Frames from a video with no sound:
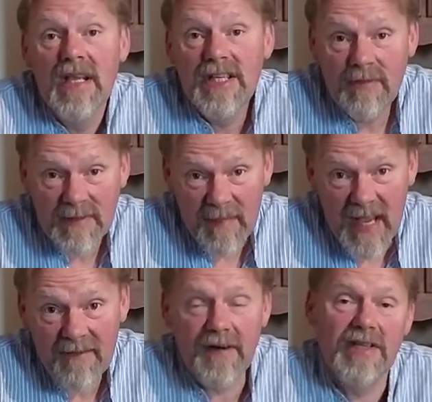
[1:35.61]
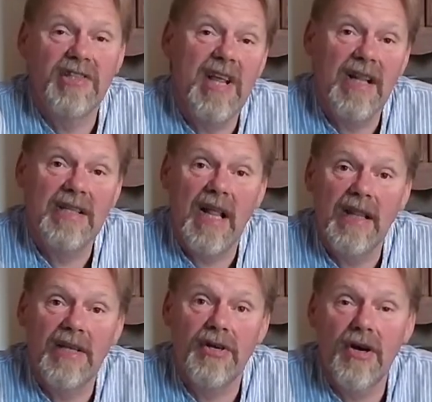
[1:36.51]
She was made for the sail till
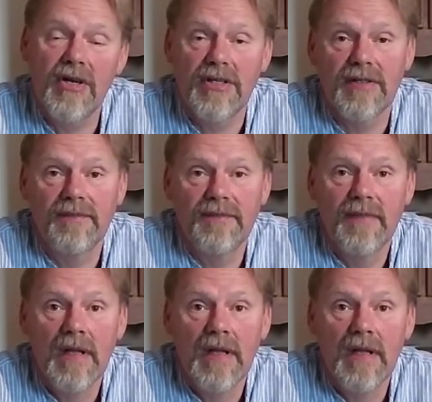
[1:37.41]
the Turks,